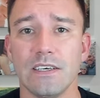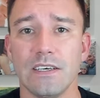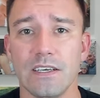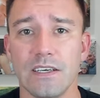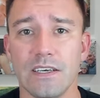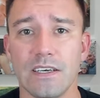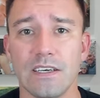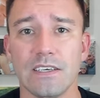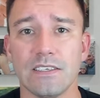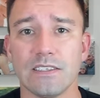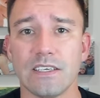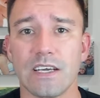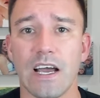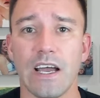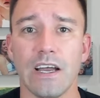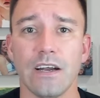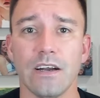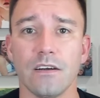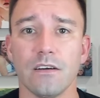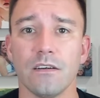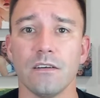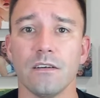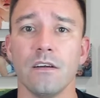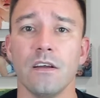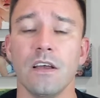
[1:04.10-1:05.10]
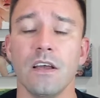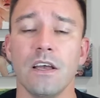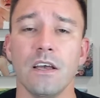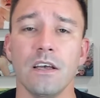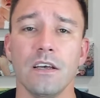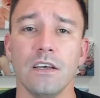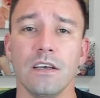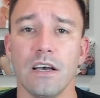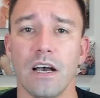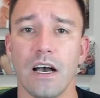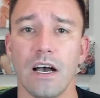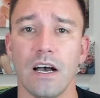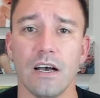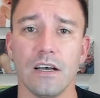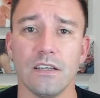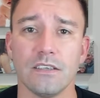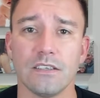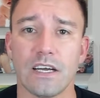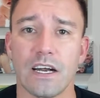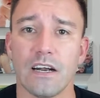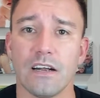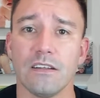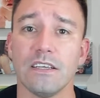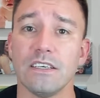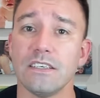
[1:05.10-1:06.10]
it in an
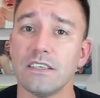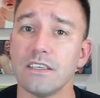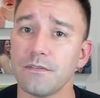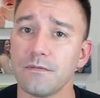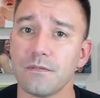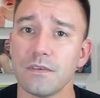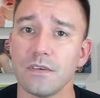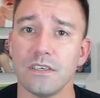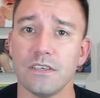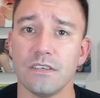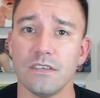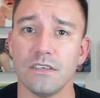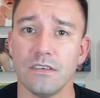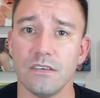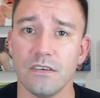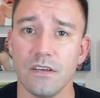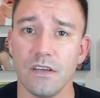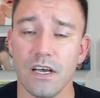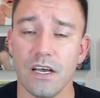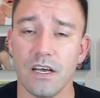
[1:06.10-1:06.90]
entirely different